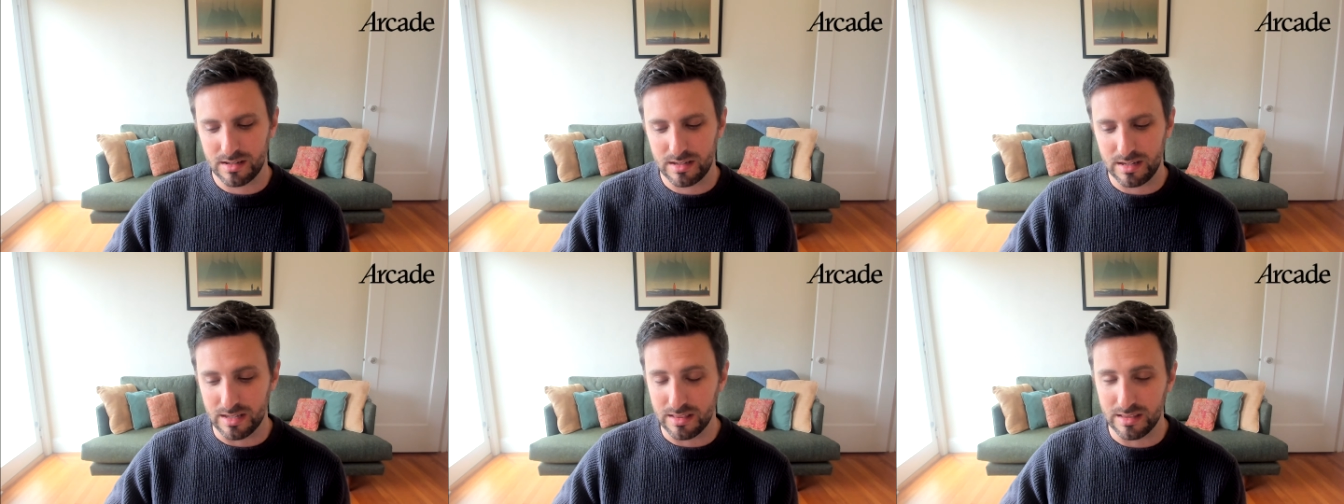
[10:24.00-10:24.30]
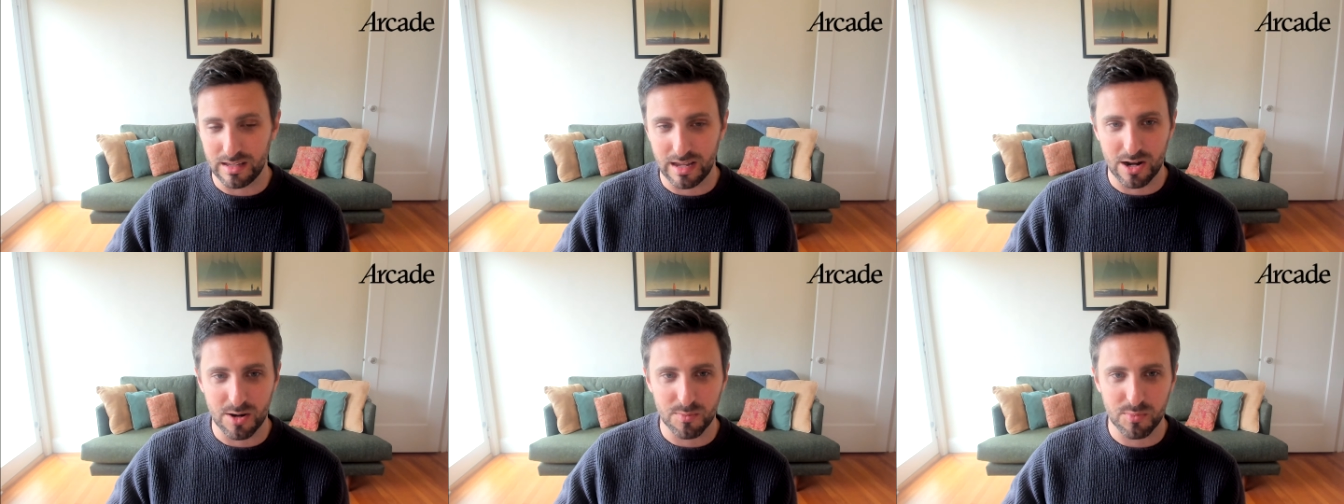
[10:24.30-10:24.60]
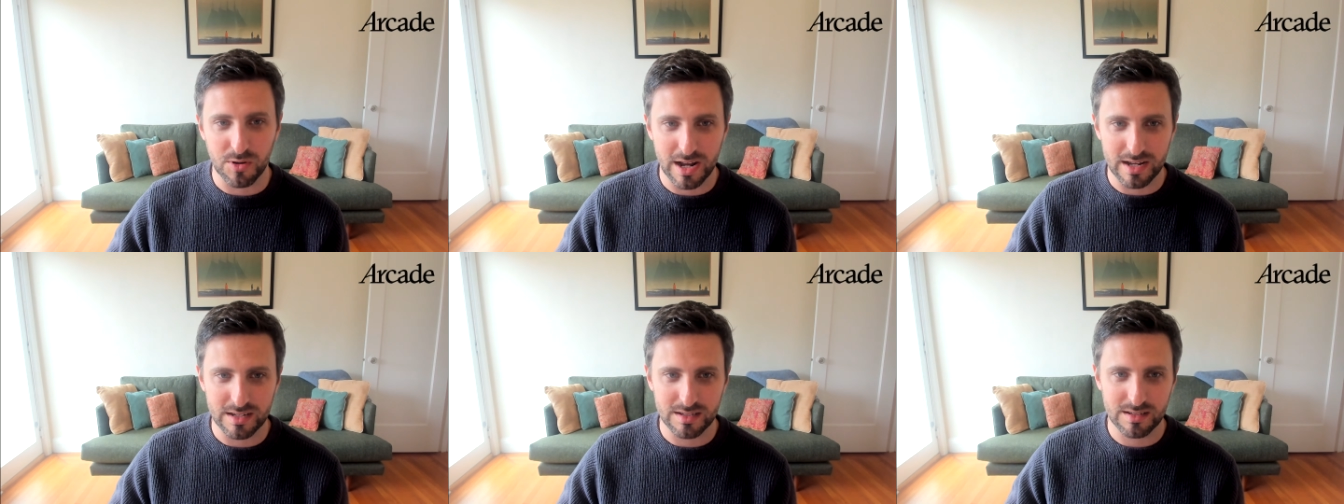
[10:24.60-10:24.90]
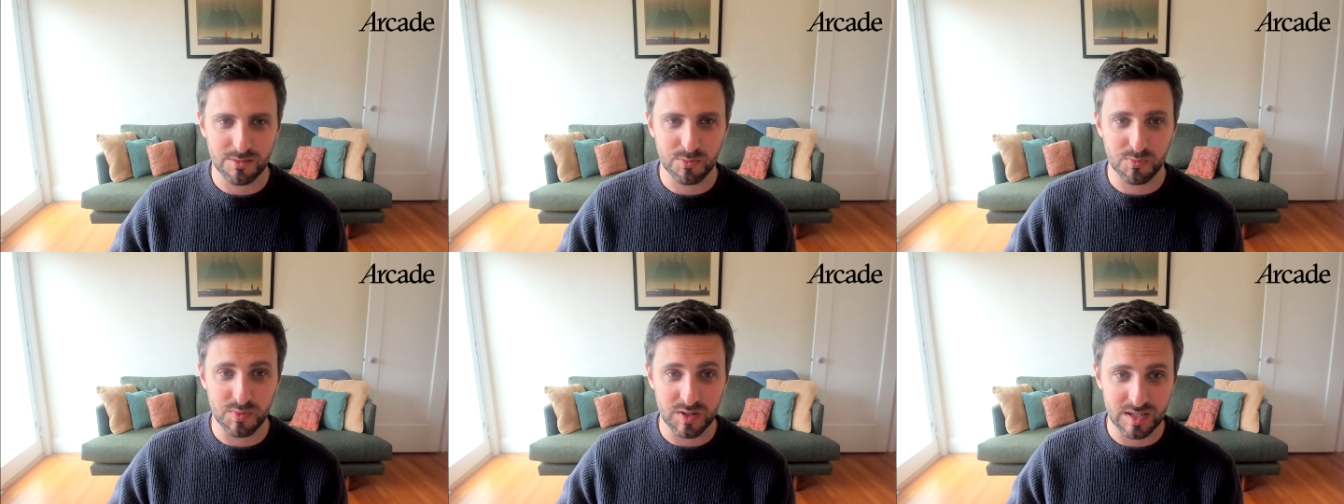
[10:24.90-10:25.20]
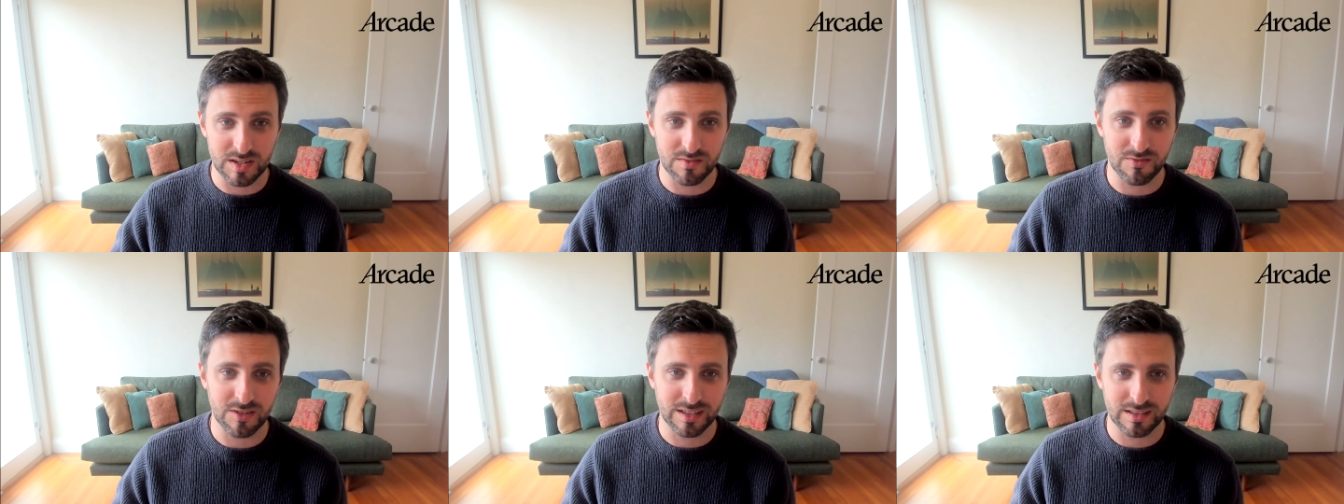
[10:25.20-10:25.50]
In the enterprise
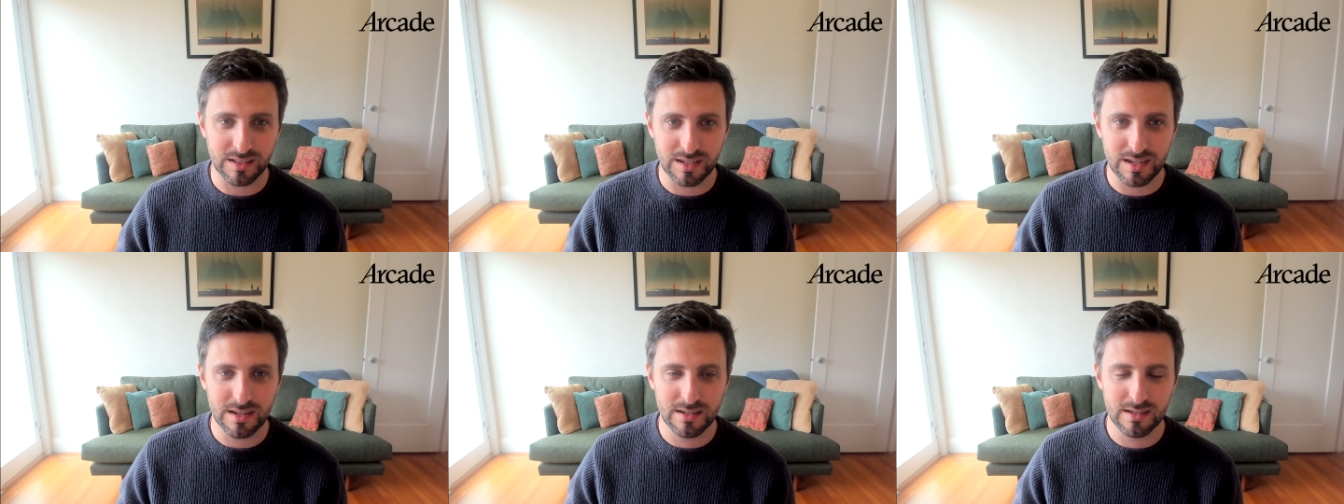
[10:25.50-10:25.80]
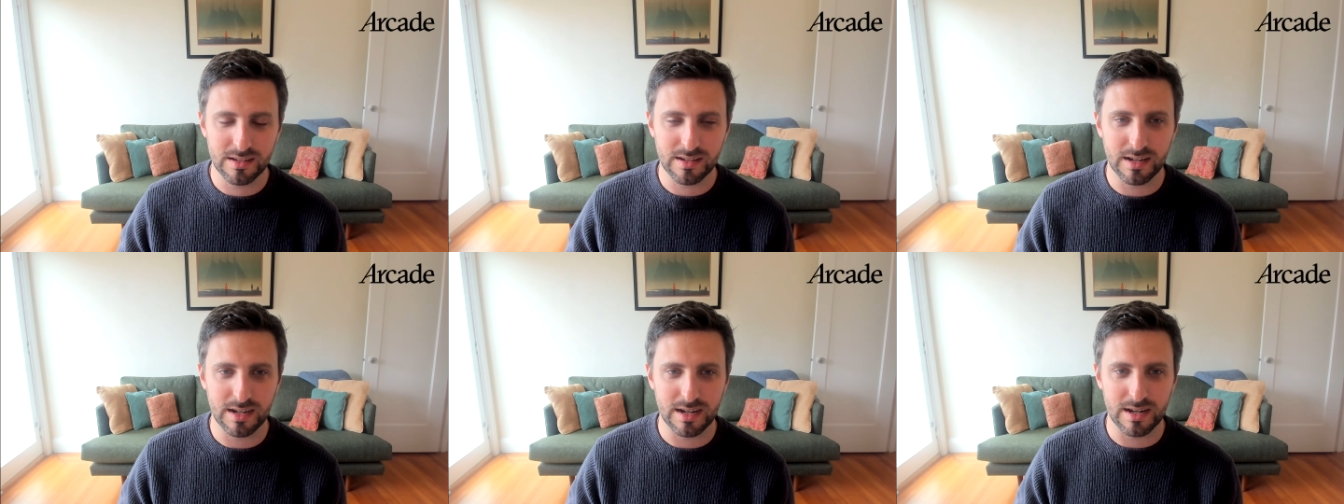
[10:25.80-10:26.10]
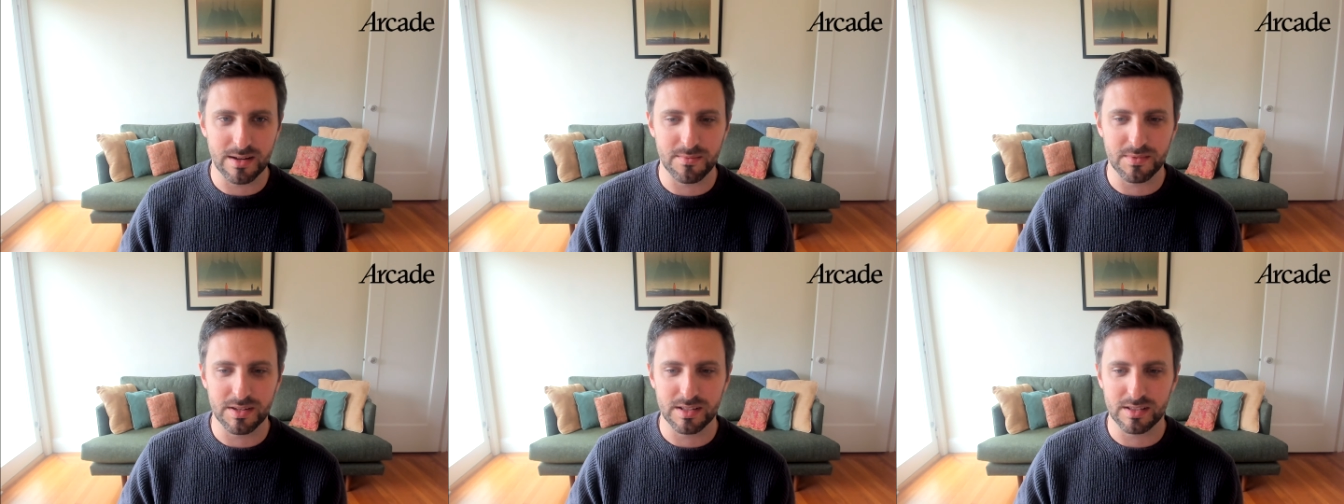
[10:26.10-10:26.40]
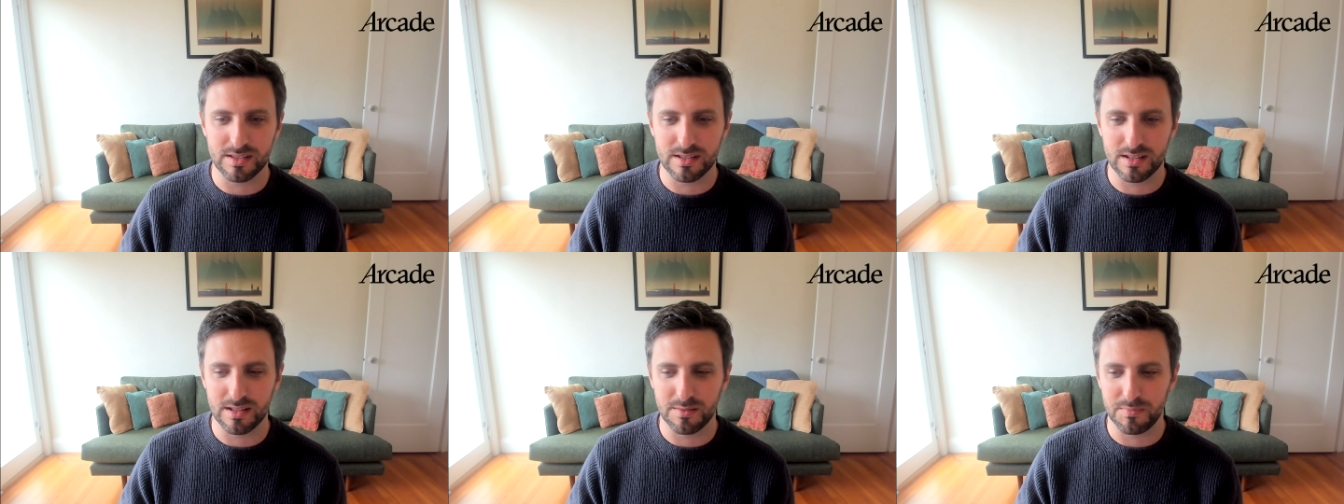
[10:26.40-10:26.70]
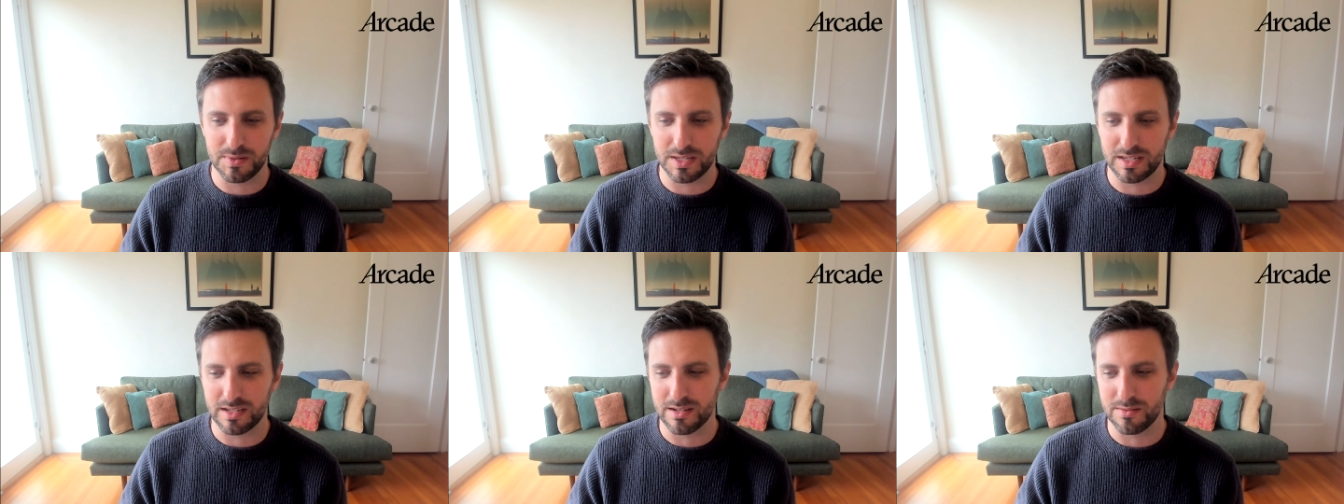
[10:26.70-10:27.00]
specifically, it
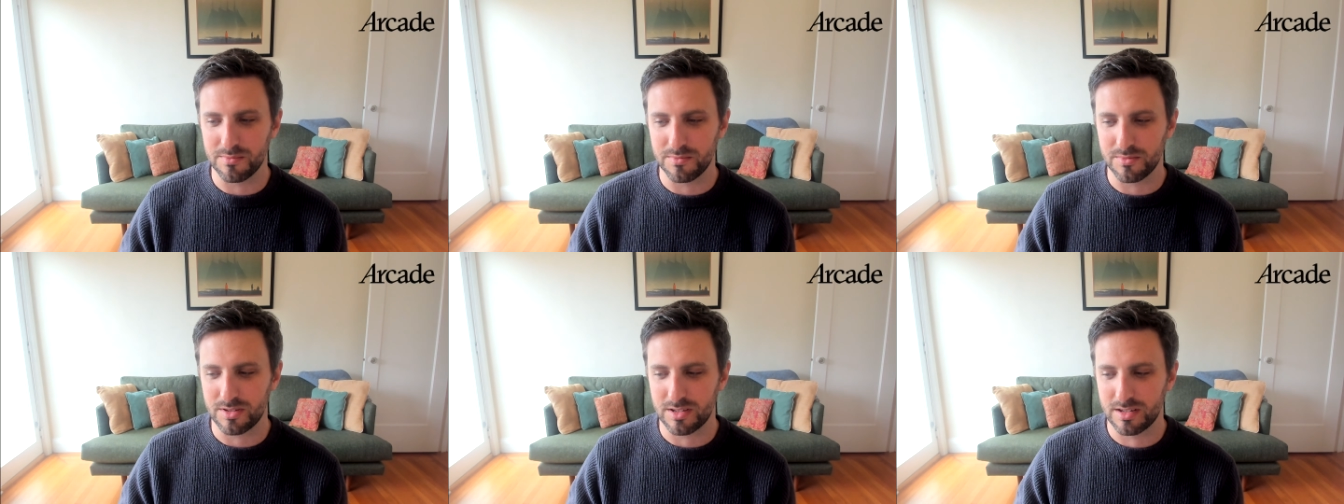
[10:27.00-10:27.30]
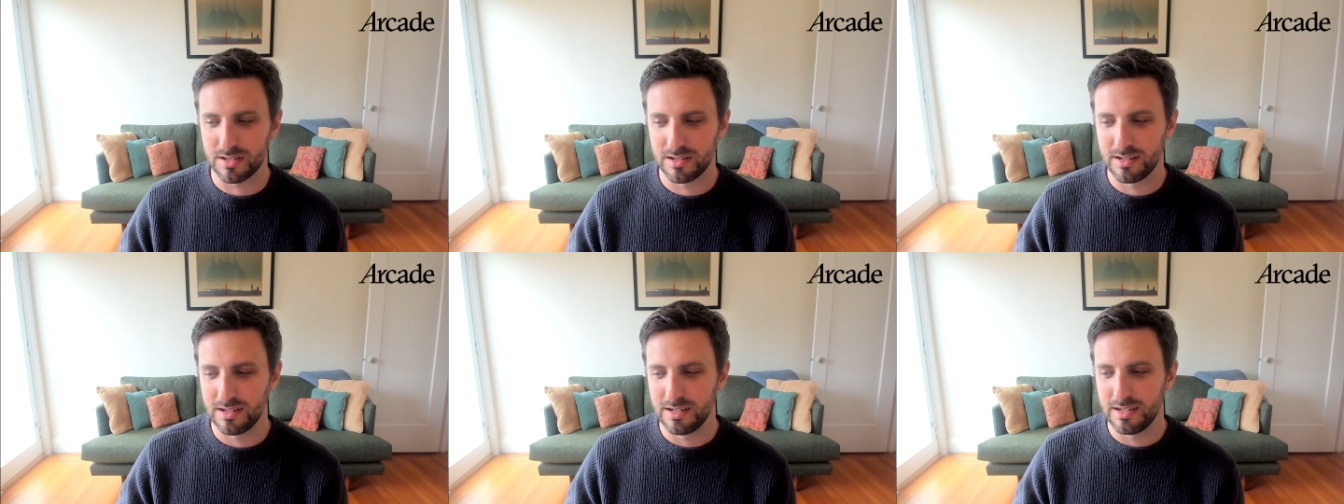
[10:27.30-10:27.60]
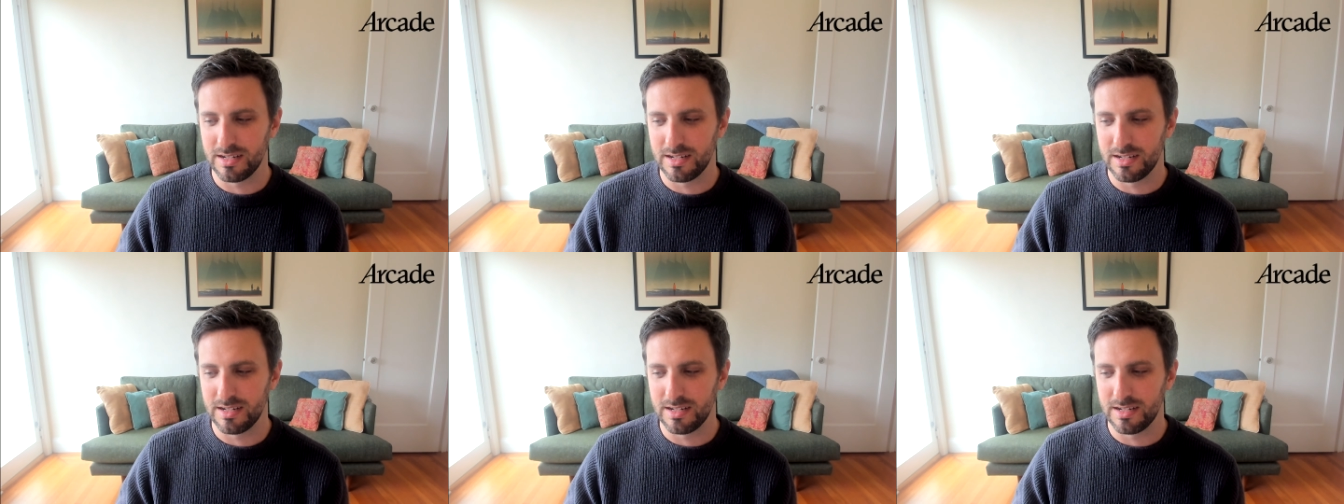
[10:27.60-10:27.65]
becomes